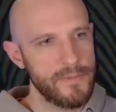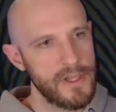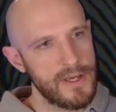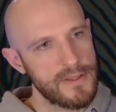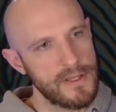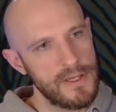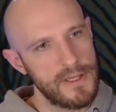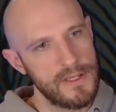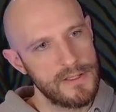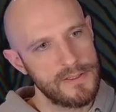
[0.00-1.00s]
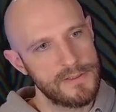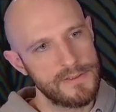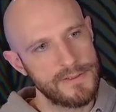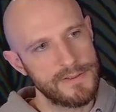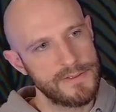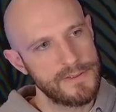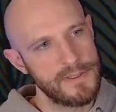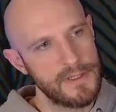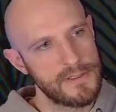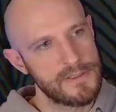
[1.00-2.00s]
my last key.
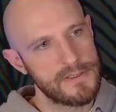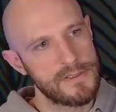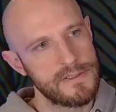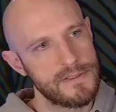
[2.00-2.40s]
Yikes.